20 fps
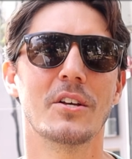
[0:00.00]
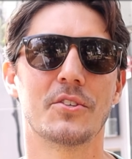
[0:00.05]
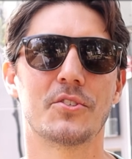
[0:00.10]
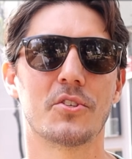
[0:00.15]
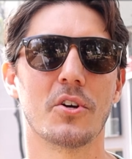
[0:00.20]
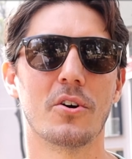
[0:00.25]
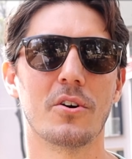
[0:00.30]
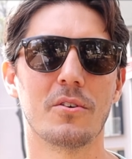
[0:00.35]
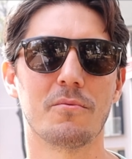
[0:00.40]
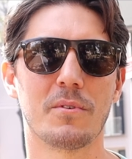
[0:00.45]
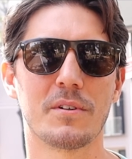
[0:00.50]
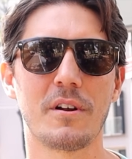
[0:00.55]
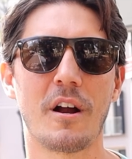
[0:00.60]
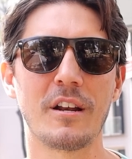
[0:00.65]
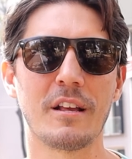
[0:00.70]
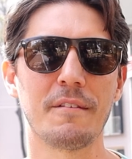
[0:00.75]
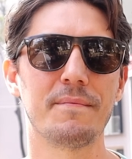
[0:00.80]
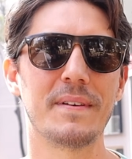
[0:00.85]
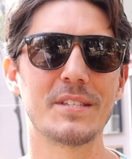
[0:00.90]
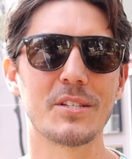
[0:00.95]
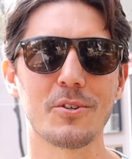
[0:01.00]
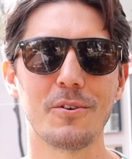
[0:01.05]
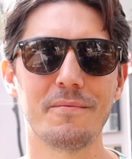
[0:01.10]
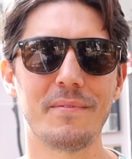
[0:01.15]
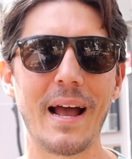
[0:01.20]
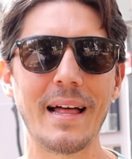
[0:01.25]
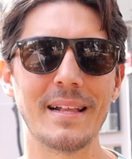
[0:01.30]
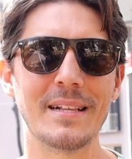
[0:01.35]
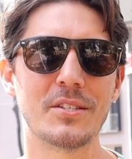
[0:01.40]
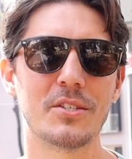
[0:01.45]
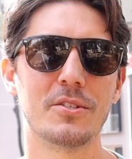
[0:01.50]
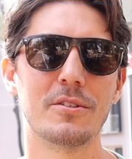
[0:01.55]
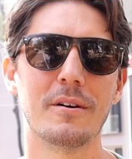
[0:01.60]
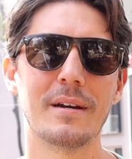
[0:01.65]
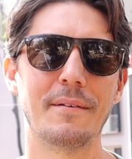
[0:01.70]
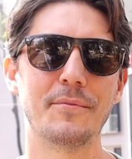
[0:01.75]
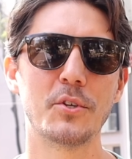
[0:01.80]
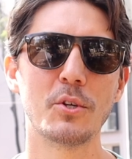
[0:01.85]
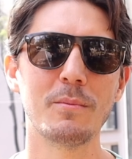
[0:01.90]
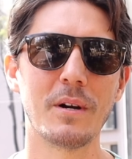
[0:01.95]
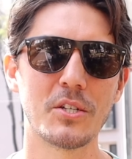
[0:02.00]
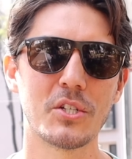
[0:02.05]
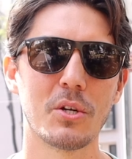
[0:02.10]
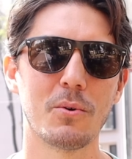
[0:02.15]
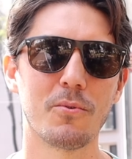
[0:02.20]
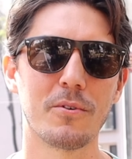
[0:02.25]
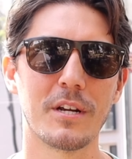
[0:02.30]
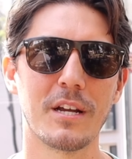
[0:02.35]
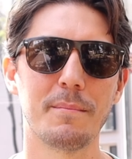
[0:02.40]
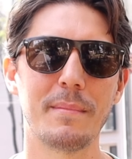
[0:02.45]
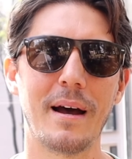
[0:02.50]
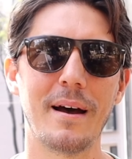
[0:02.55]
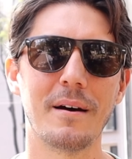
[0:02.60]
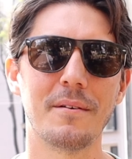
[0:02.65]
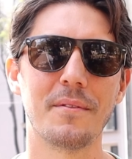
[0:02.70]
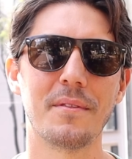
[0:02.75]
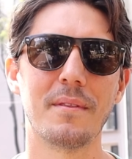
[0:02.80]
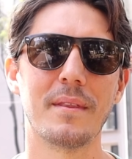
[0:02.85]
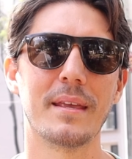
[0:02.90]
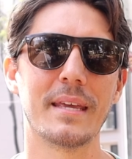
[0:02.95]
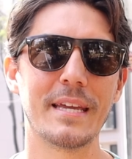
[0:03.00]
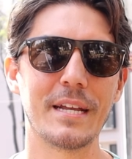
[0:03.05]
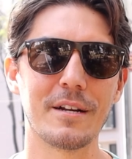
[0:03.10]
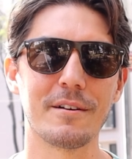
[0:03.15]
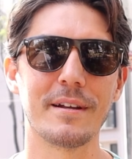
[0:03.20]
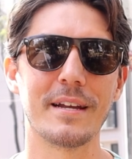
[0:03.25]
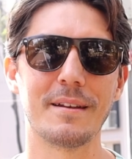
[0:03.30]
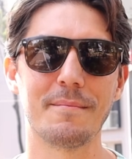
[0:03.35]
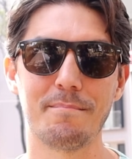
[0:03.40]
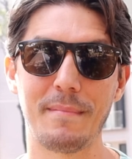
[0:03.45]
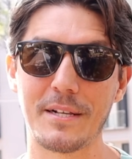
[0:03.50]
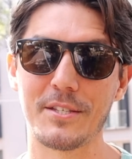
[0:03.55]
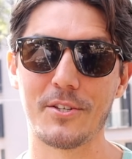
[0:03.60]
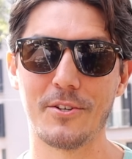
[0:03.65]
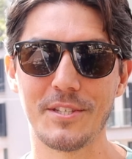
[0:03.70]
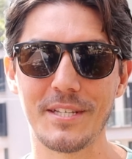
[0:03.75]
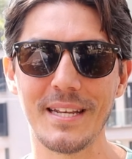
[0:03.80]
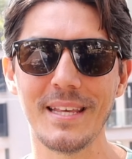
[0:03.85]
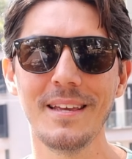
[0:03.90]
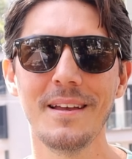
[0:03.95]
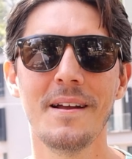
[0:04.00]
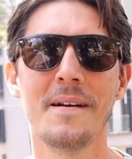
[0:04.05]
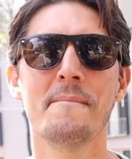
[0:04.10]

So regarding physical violence, you don't have too much to worry about here in Mexico City.